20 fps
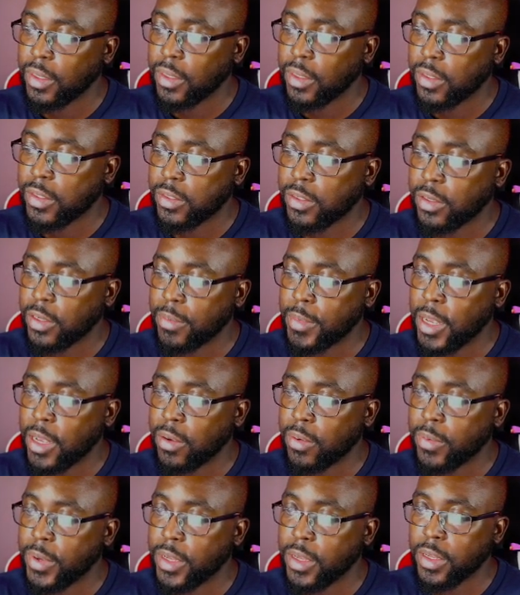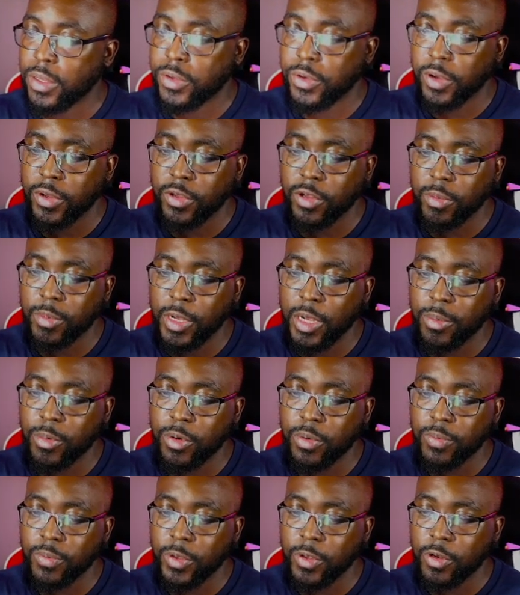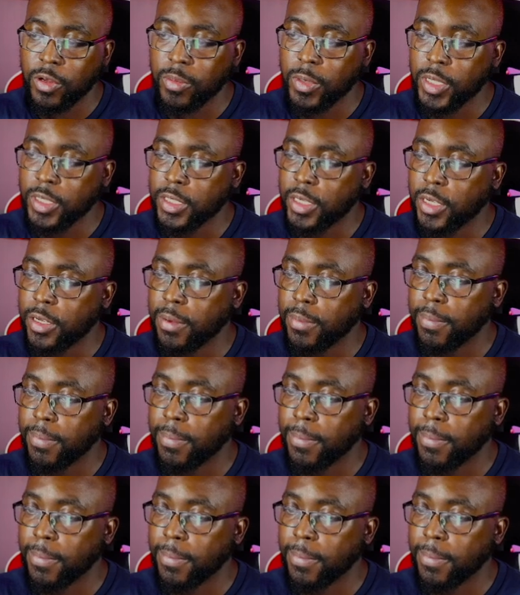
So how about we turn to the Bible in the meantime?